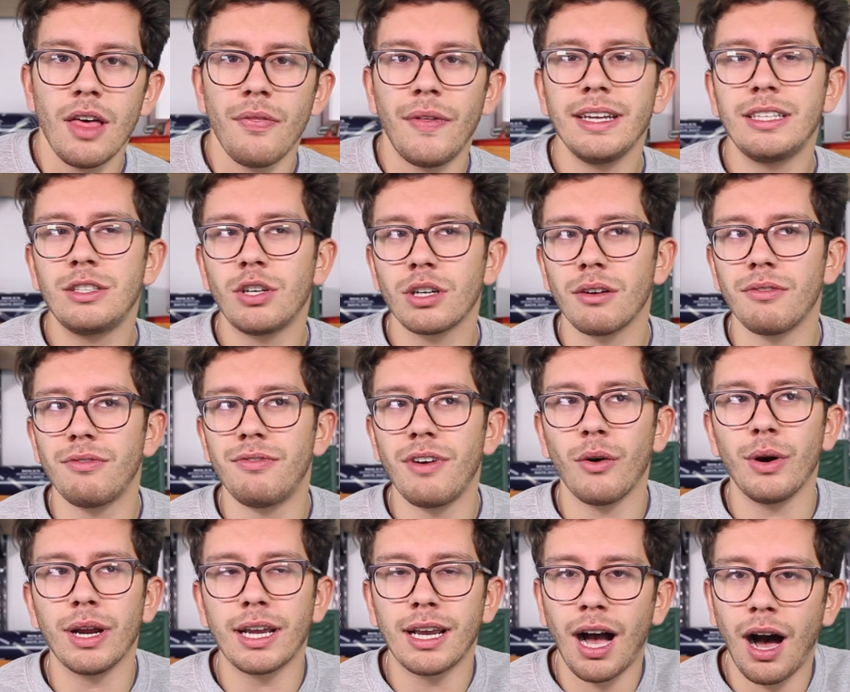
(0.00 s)
They took a
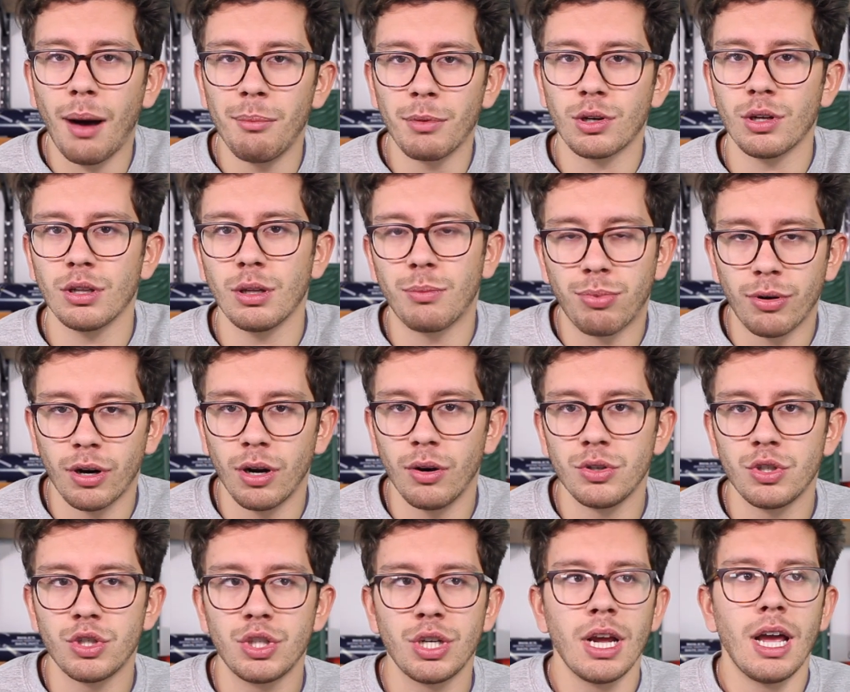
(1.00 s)
very comical
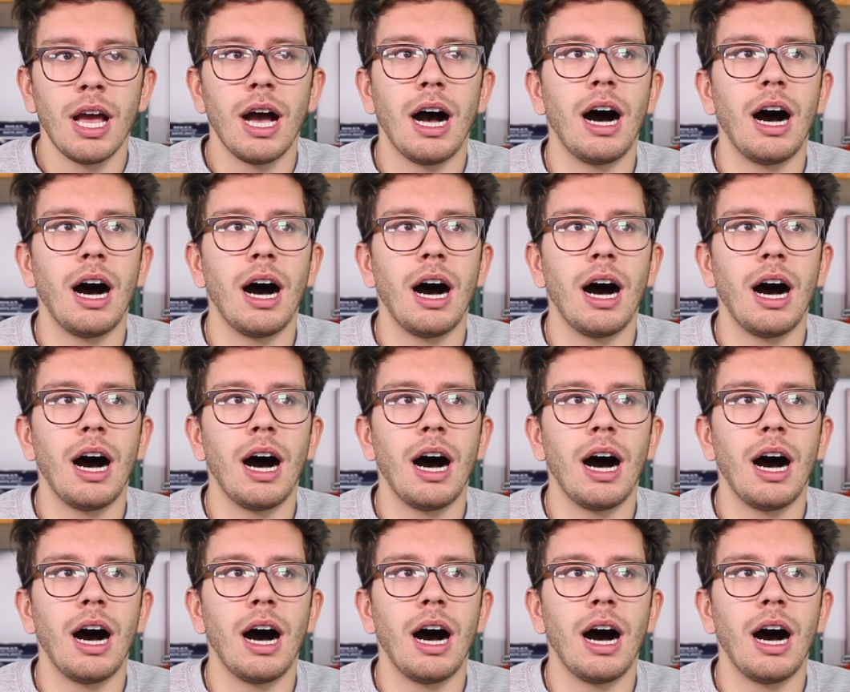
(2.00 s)
approach.